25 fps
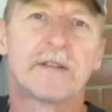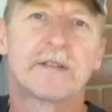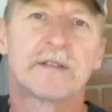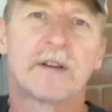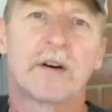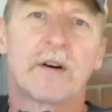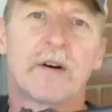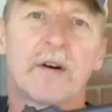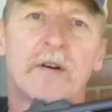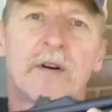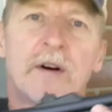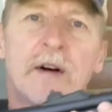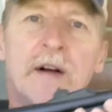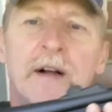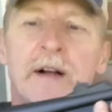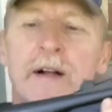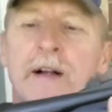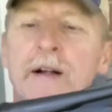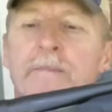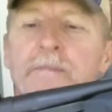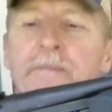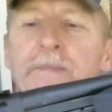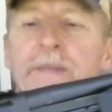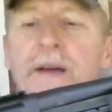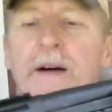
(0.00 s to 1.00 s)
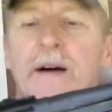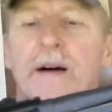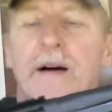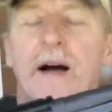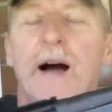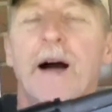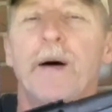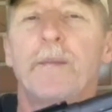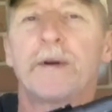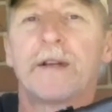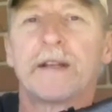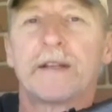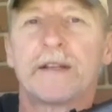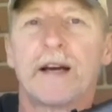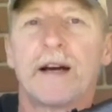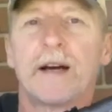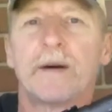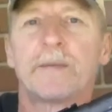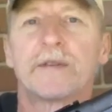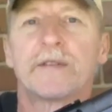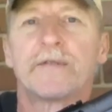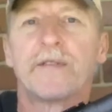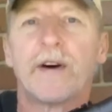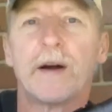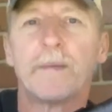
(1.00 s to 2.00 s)
So how many
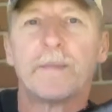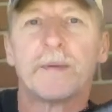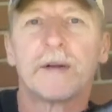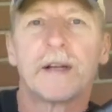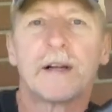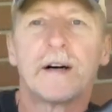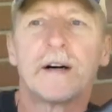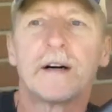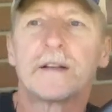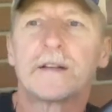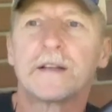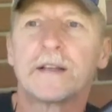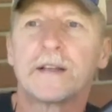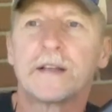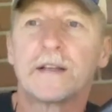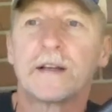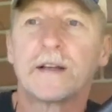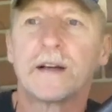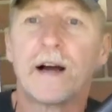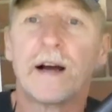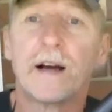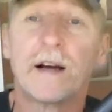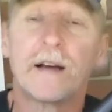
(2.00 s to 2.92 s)
times have I been hunting?